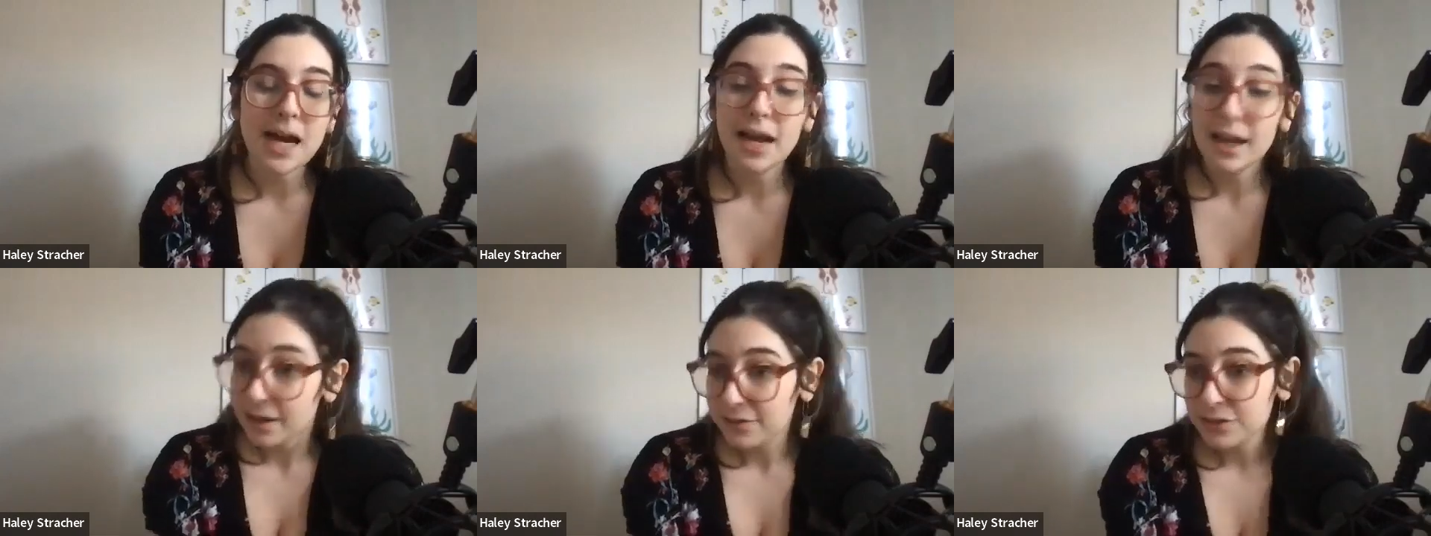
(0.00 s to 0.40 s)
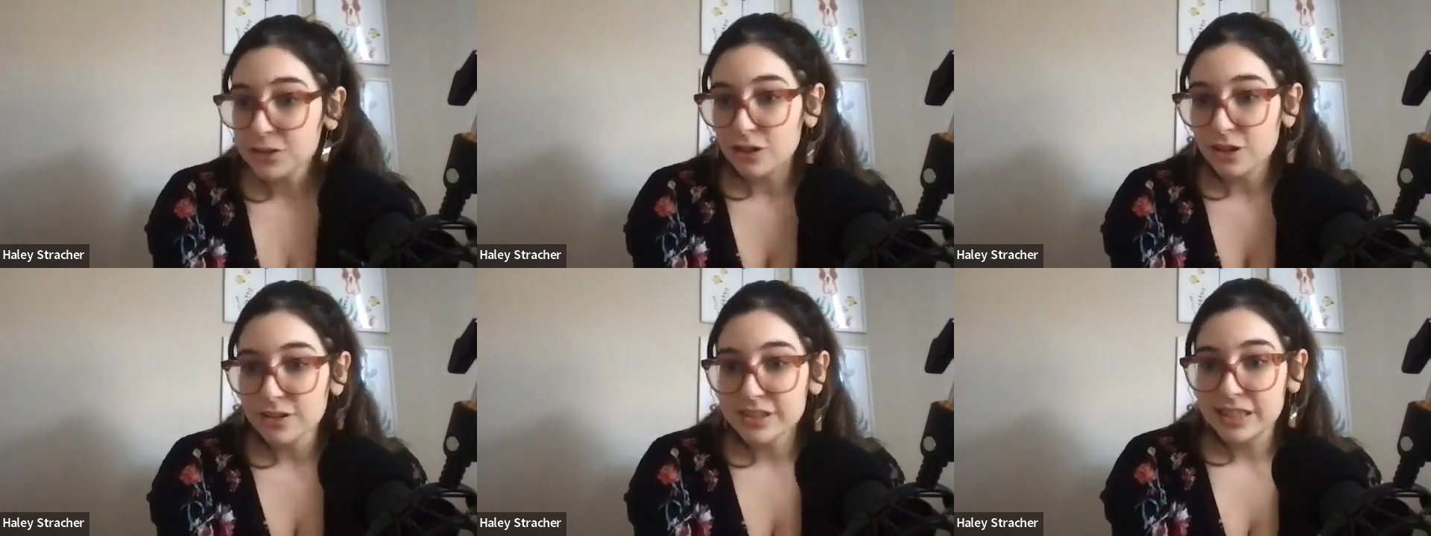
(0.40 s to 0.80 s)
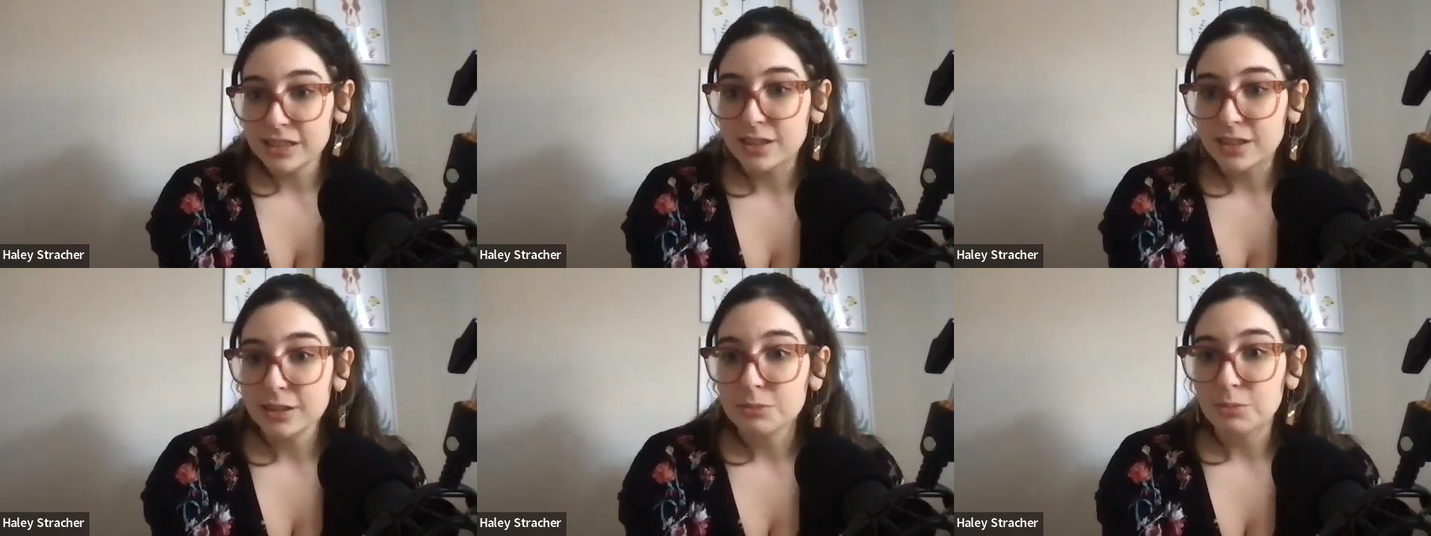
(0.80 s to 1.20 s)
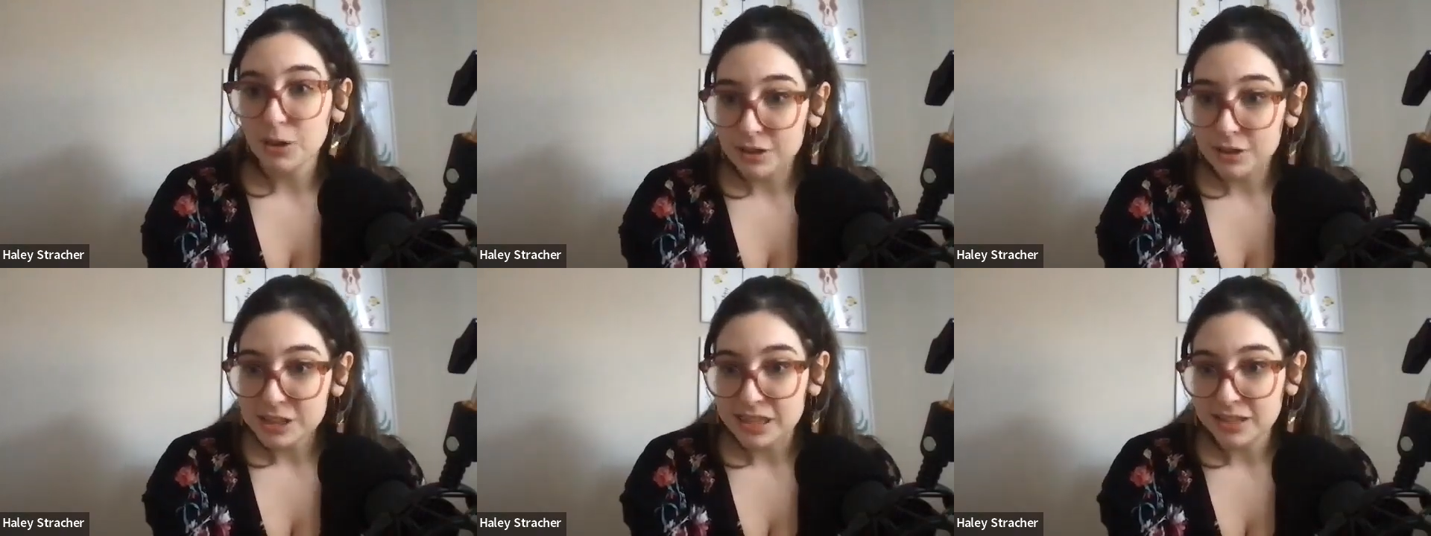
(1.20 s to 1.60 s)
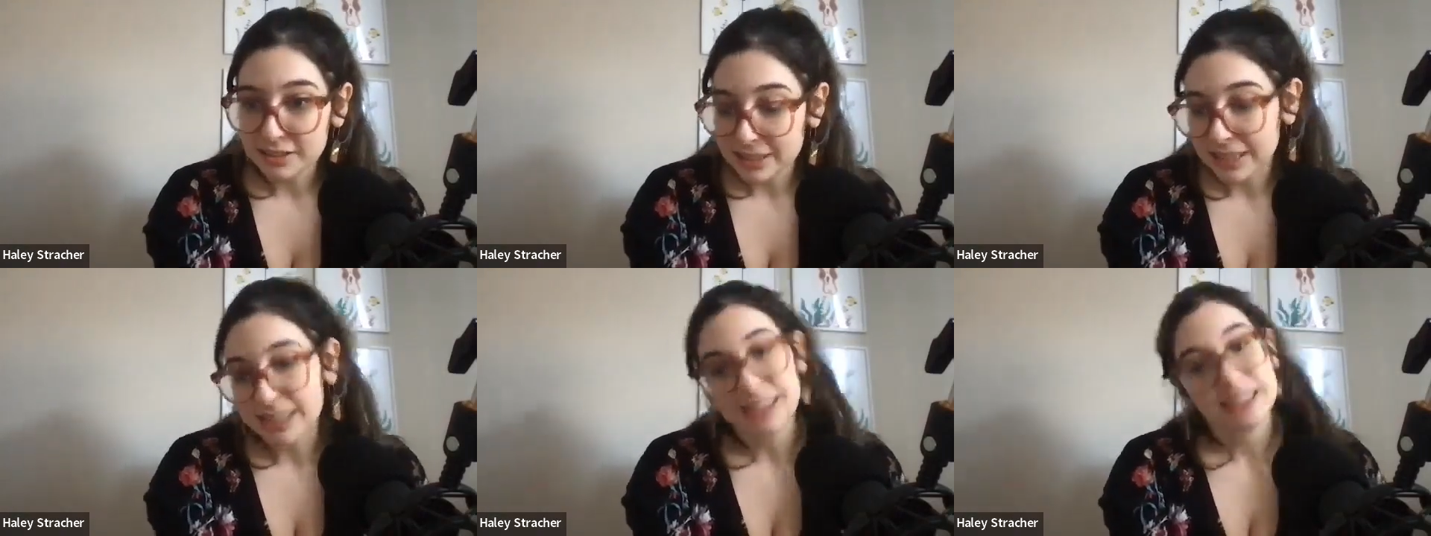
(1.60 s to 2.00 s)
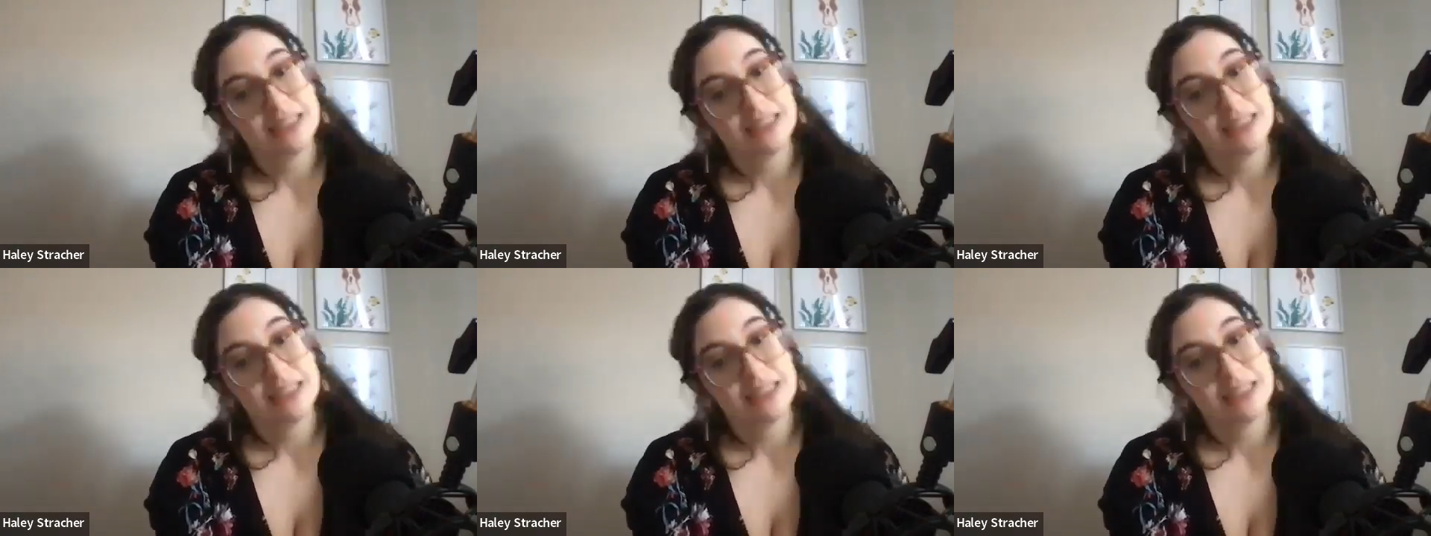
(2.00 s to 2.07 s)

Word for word: I have a strong skill in personally,